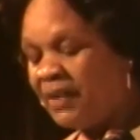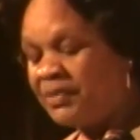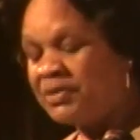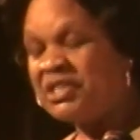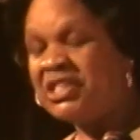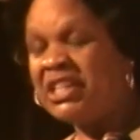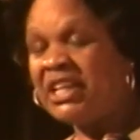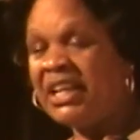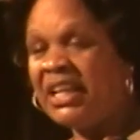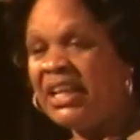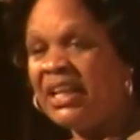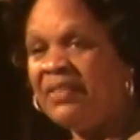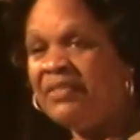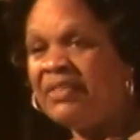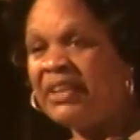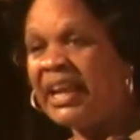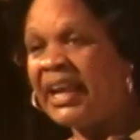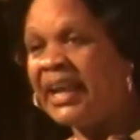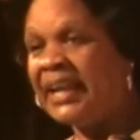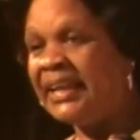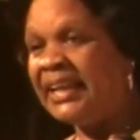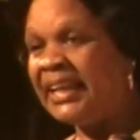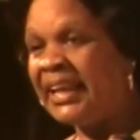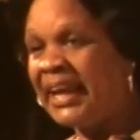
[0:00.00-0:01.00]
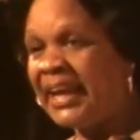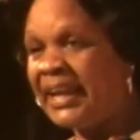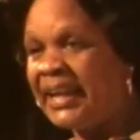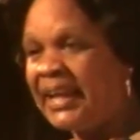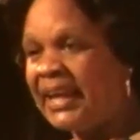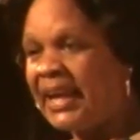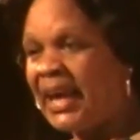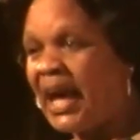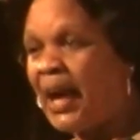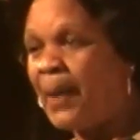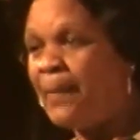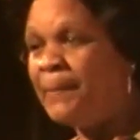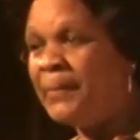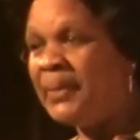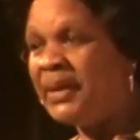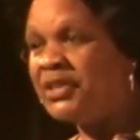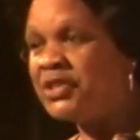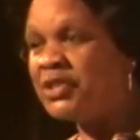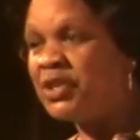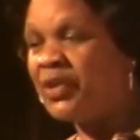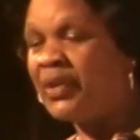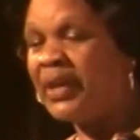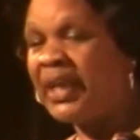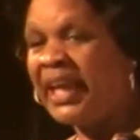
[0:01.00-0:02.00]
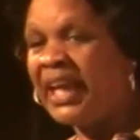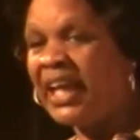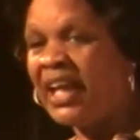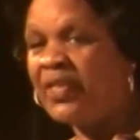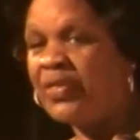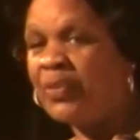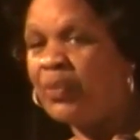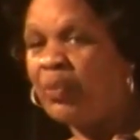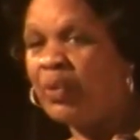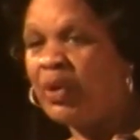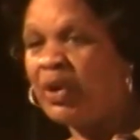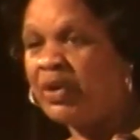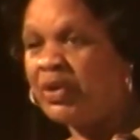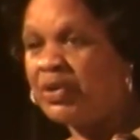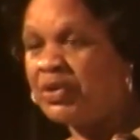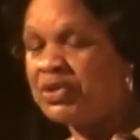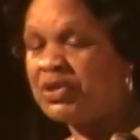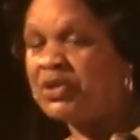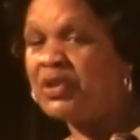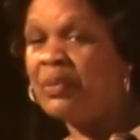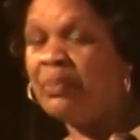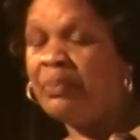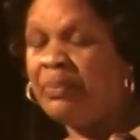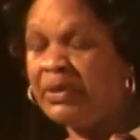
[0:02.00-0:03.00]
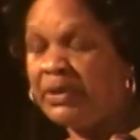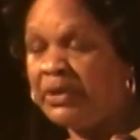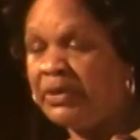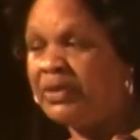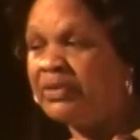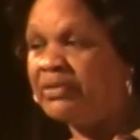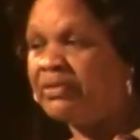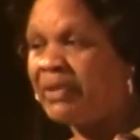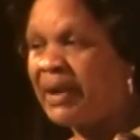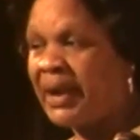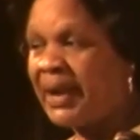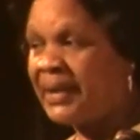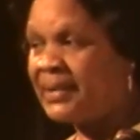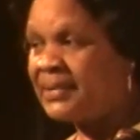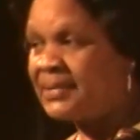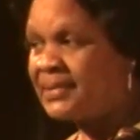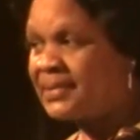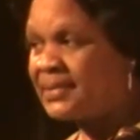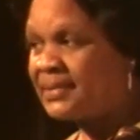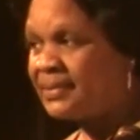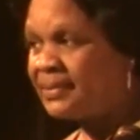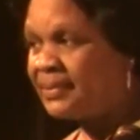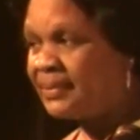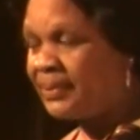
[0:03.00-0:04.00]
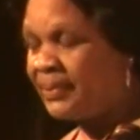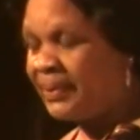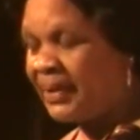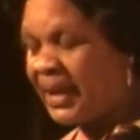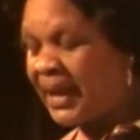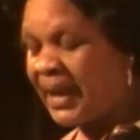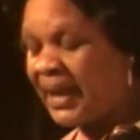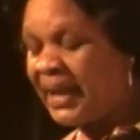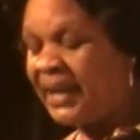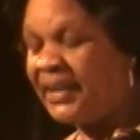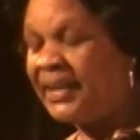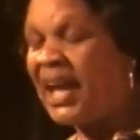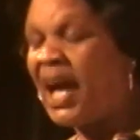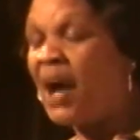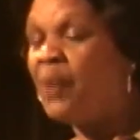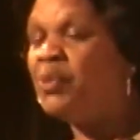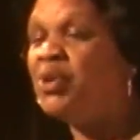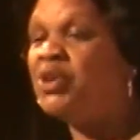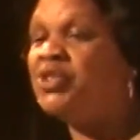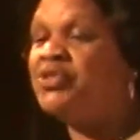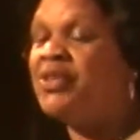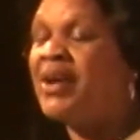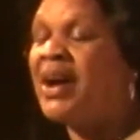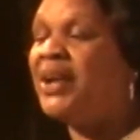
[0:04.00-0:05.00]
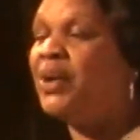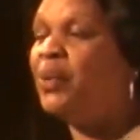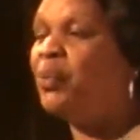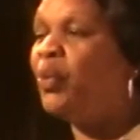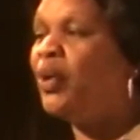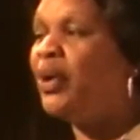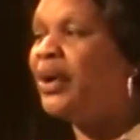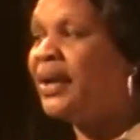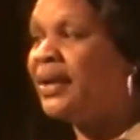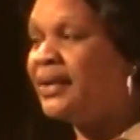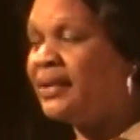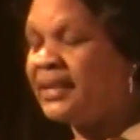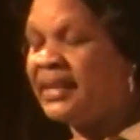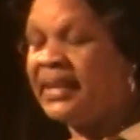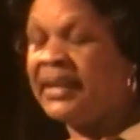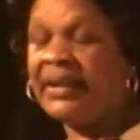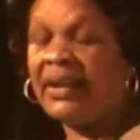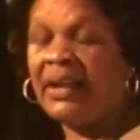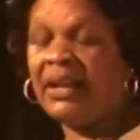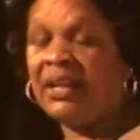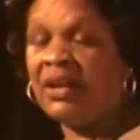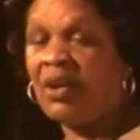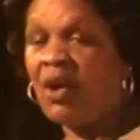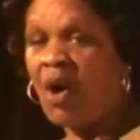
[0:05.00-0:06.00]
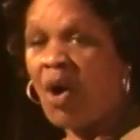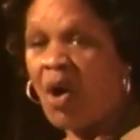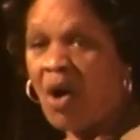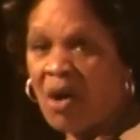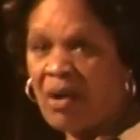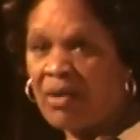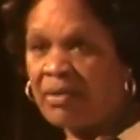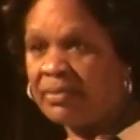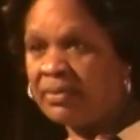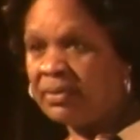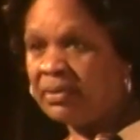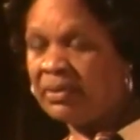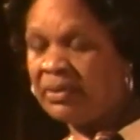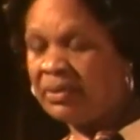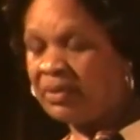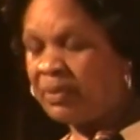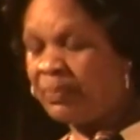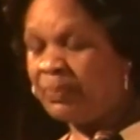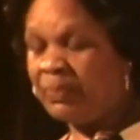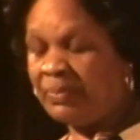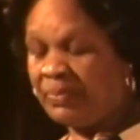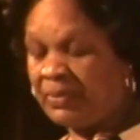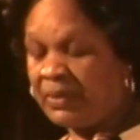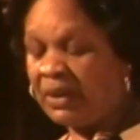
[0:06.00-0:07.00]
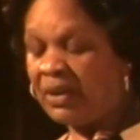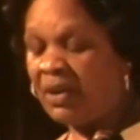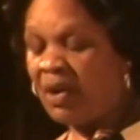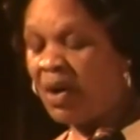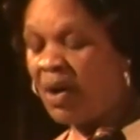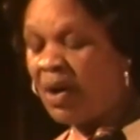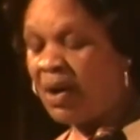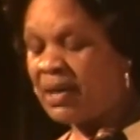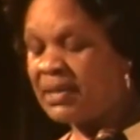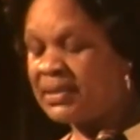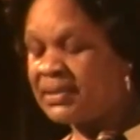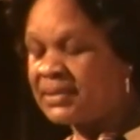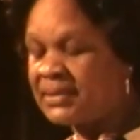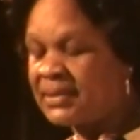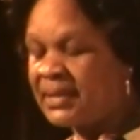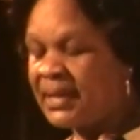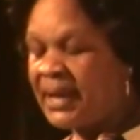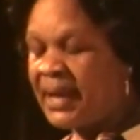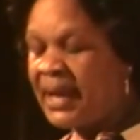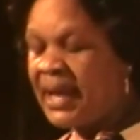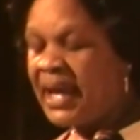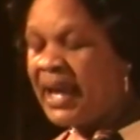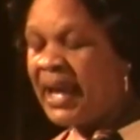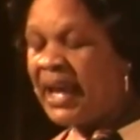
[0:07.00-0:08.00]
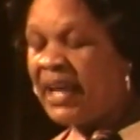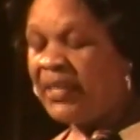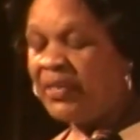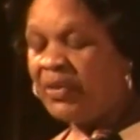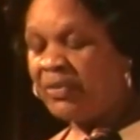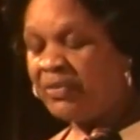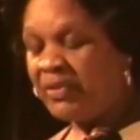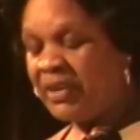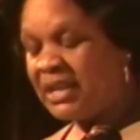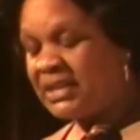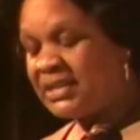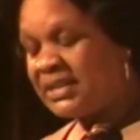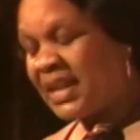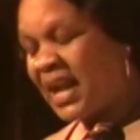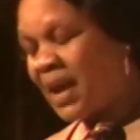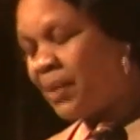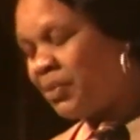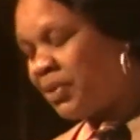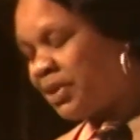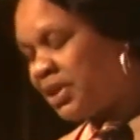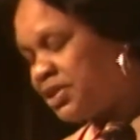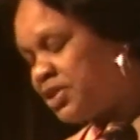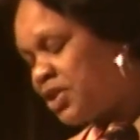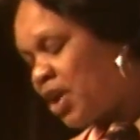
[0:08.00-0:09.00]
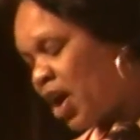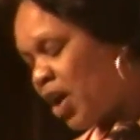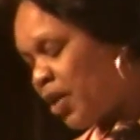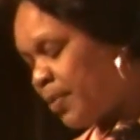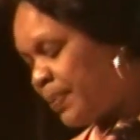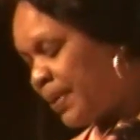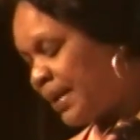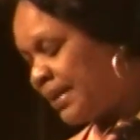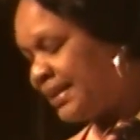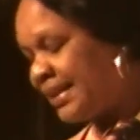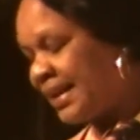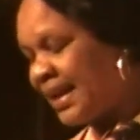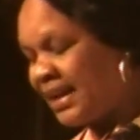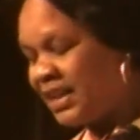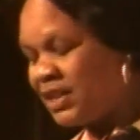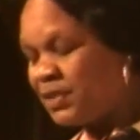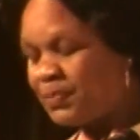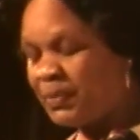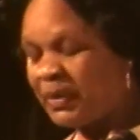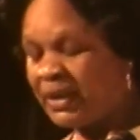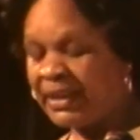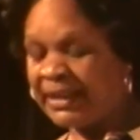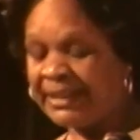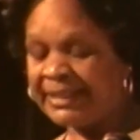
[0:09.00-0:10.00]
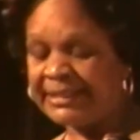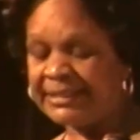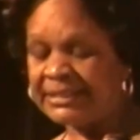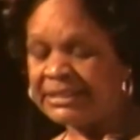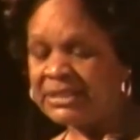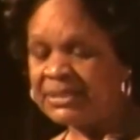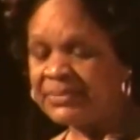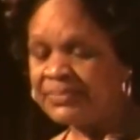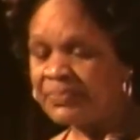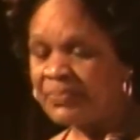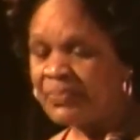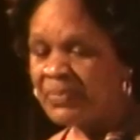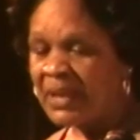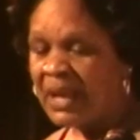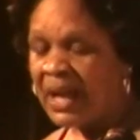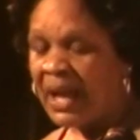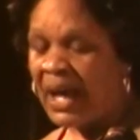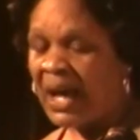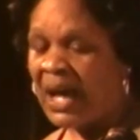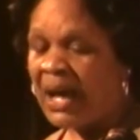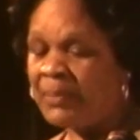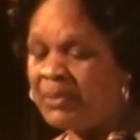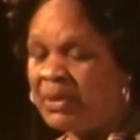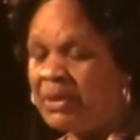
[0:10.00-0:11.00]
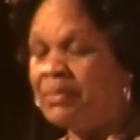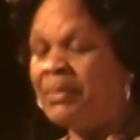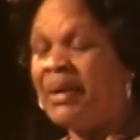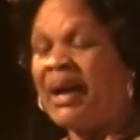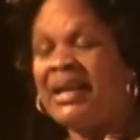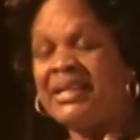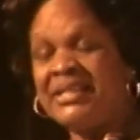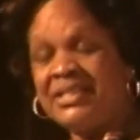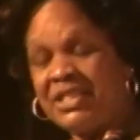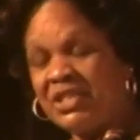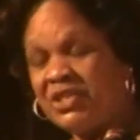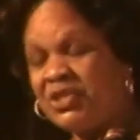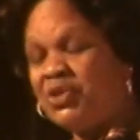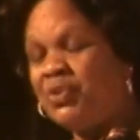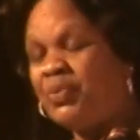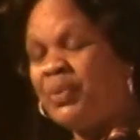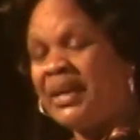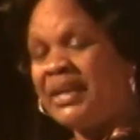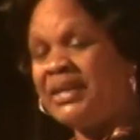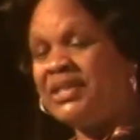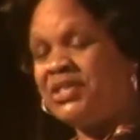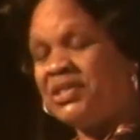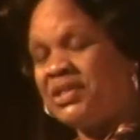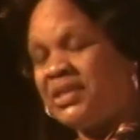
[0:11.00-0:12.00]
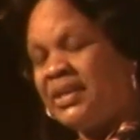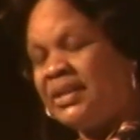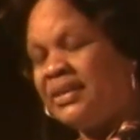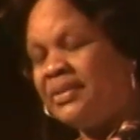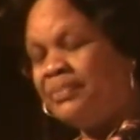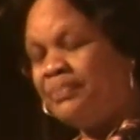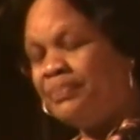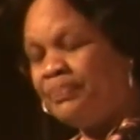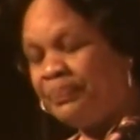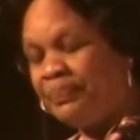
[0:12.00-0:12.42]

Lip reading: achieved in getting a mental health workers Bill of Rights. Okay, and now we're trying to work to get a law, the laws. And the reason I want to talk about that is because in my situation,